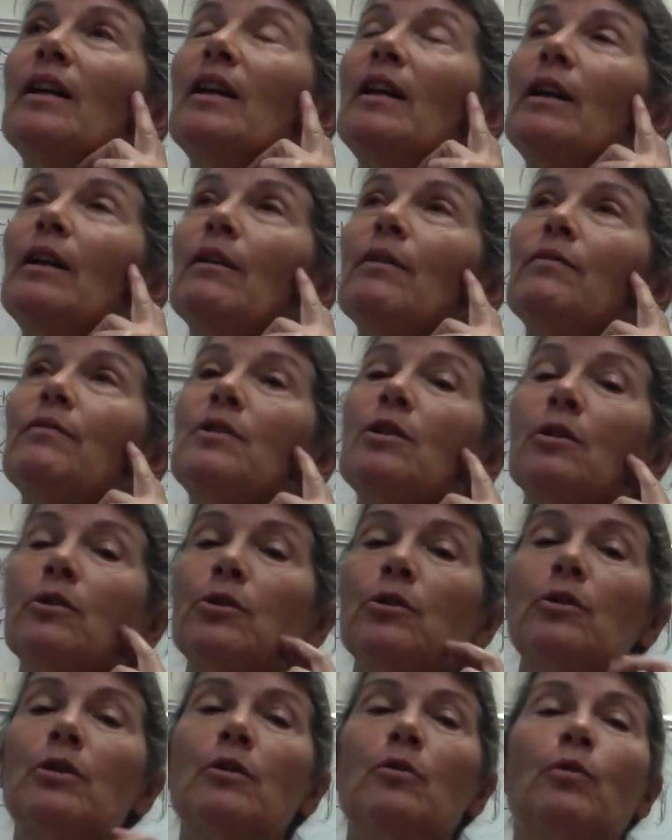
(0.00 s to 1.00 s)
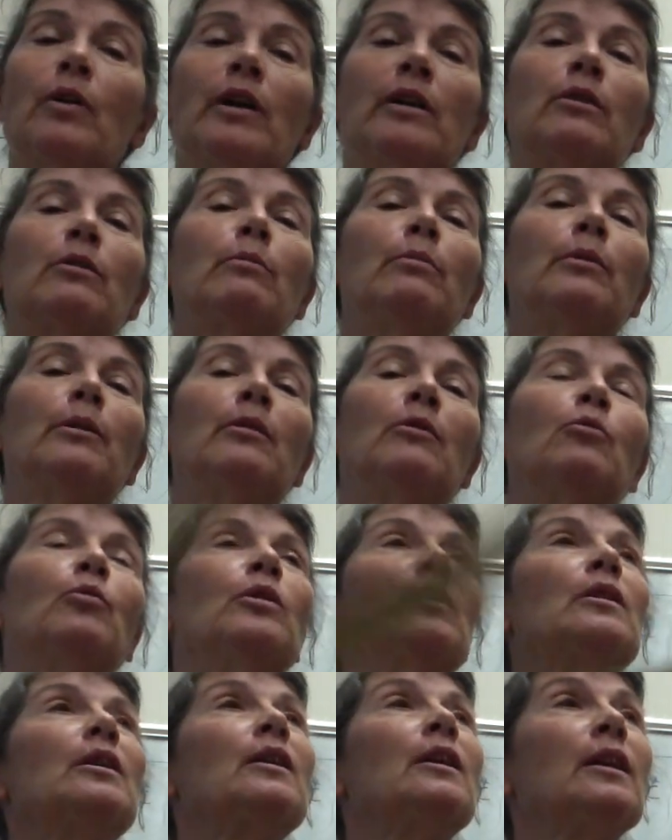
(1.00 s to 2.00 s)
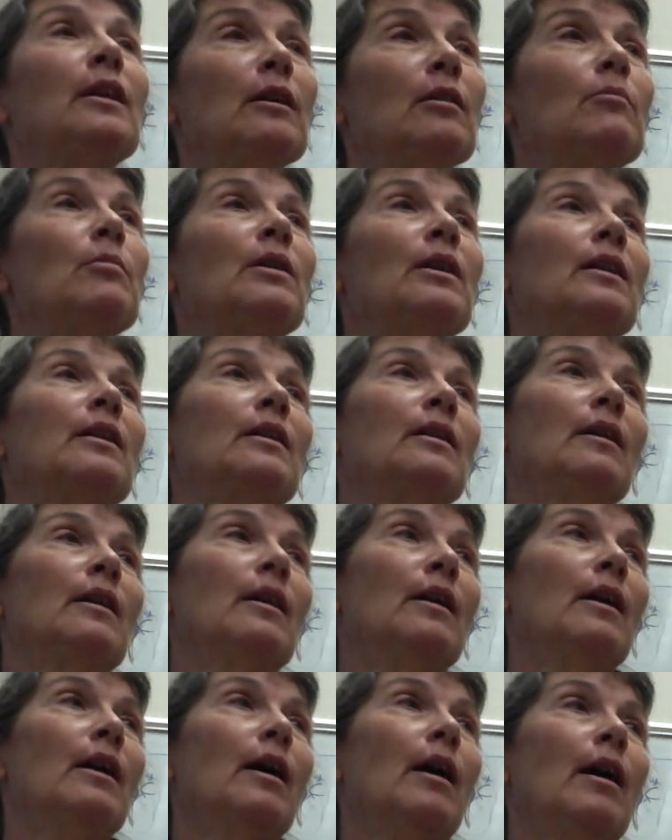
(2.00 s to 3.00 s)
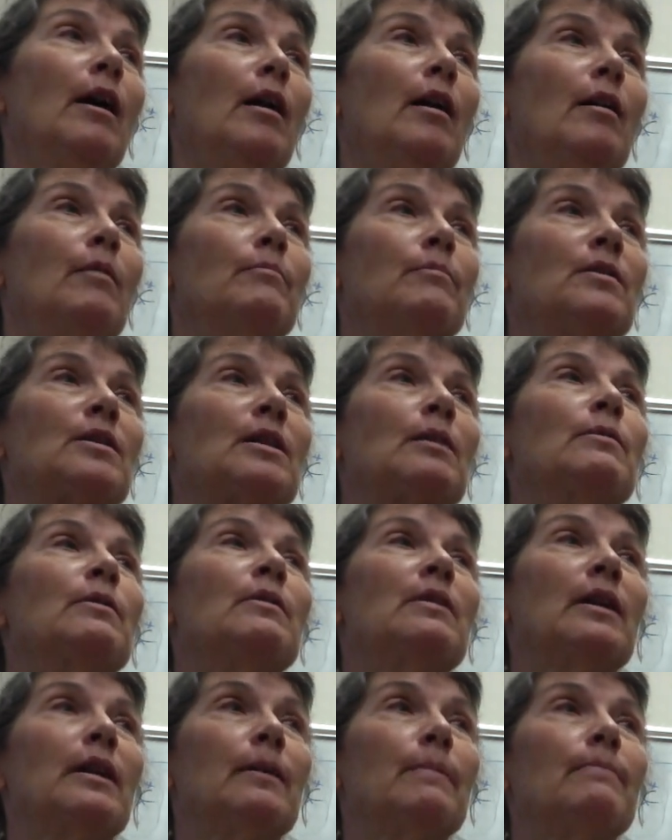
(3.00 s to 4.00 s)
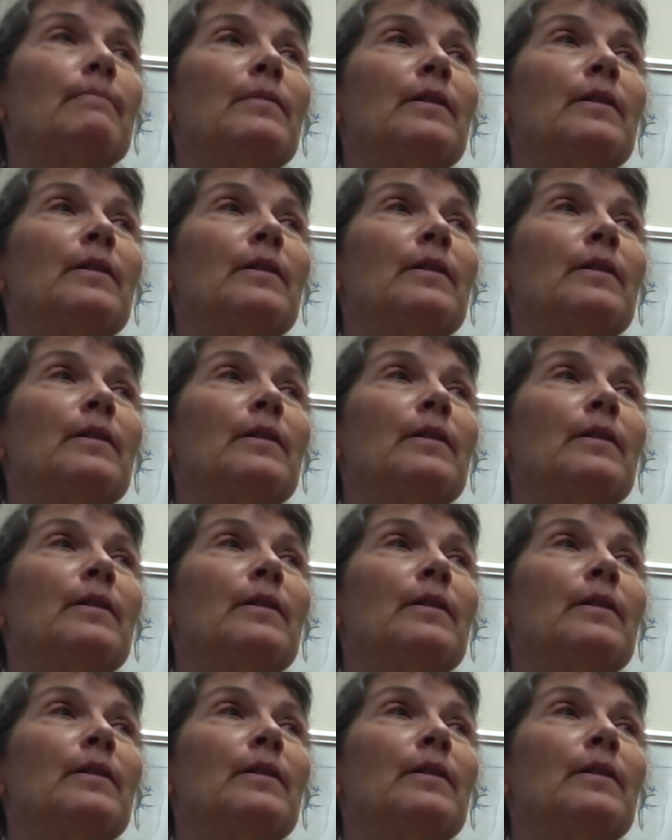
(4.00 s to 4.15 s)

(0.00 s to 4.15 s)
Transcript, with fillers: if diluted wine or beer will inhibit um, some of the,